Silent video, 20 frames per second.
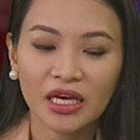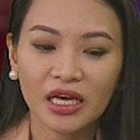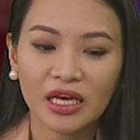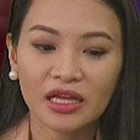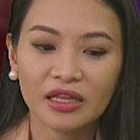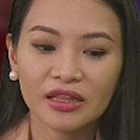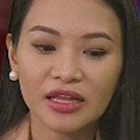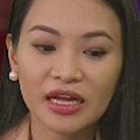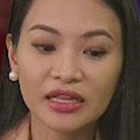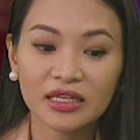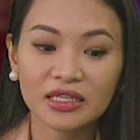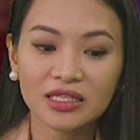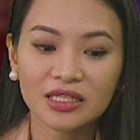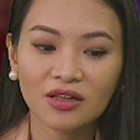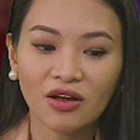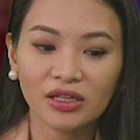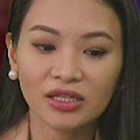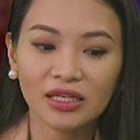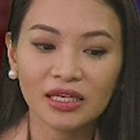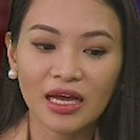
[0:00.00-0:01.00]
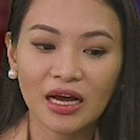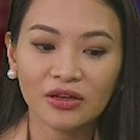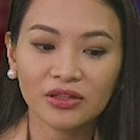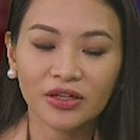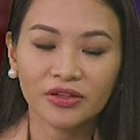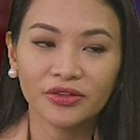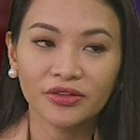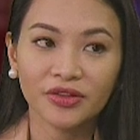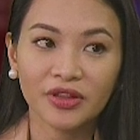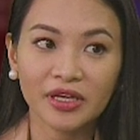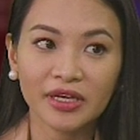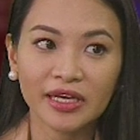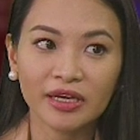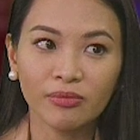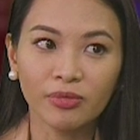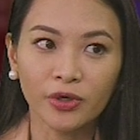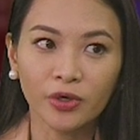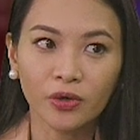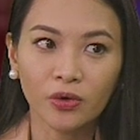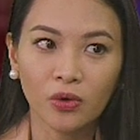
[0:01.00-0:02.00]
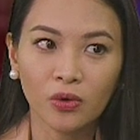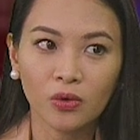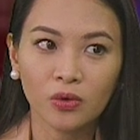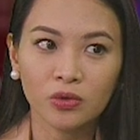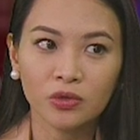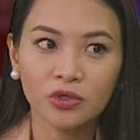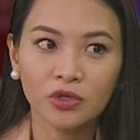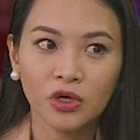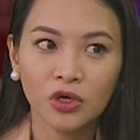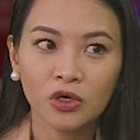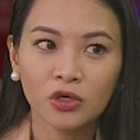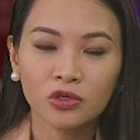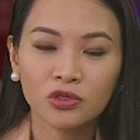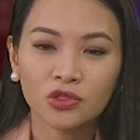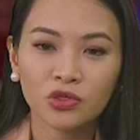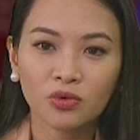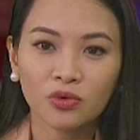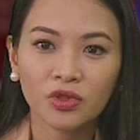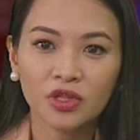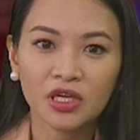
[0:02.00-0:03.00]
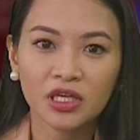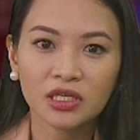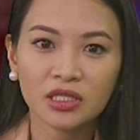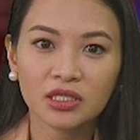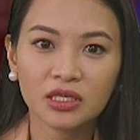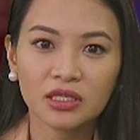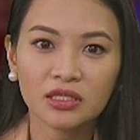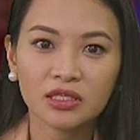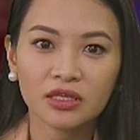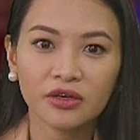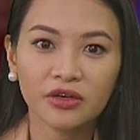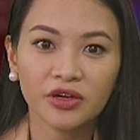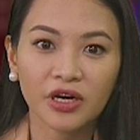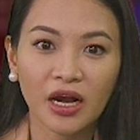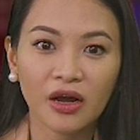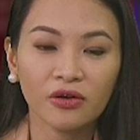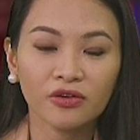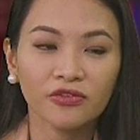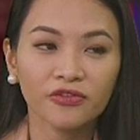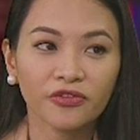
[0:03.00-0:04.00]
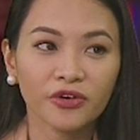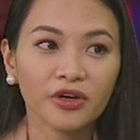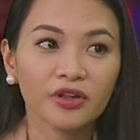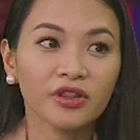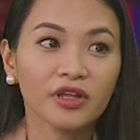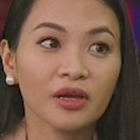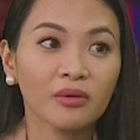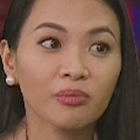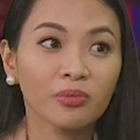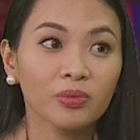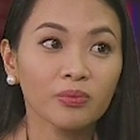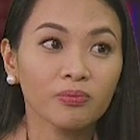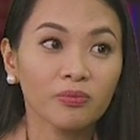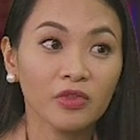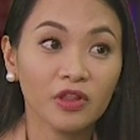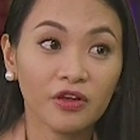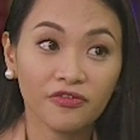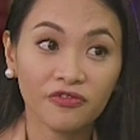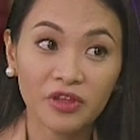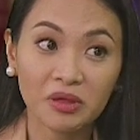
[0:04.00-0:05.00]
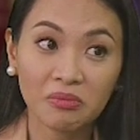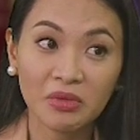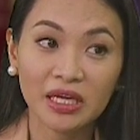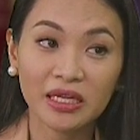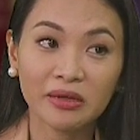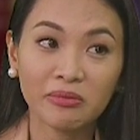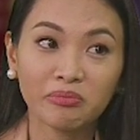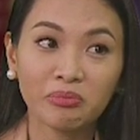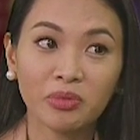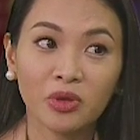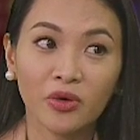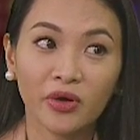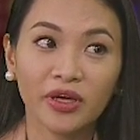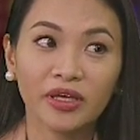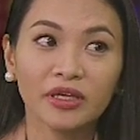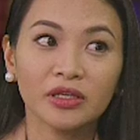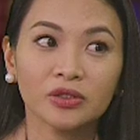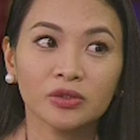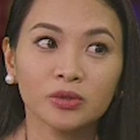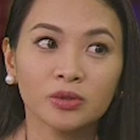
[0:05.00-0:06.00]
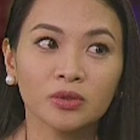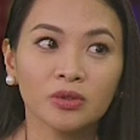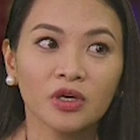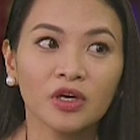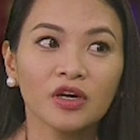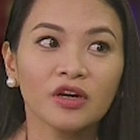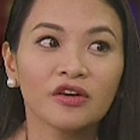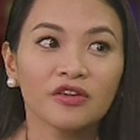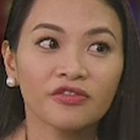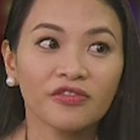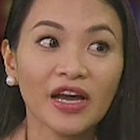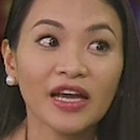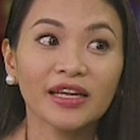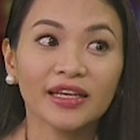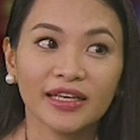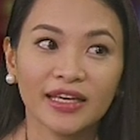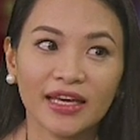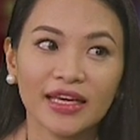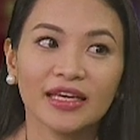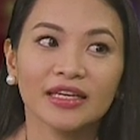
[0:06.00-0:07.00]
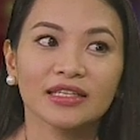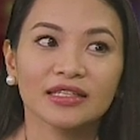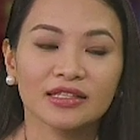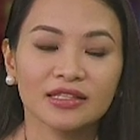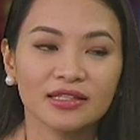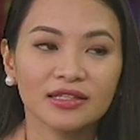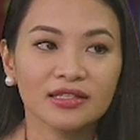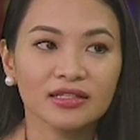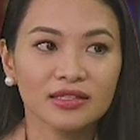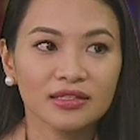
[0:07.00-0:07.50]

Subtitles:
and that is not allowed under the labor code. So this is a ground for the female employee to file a case.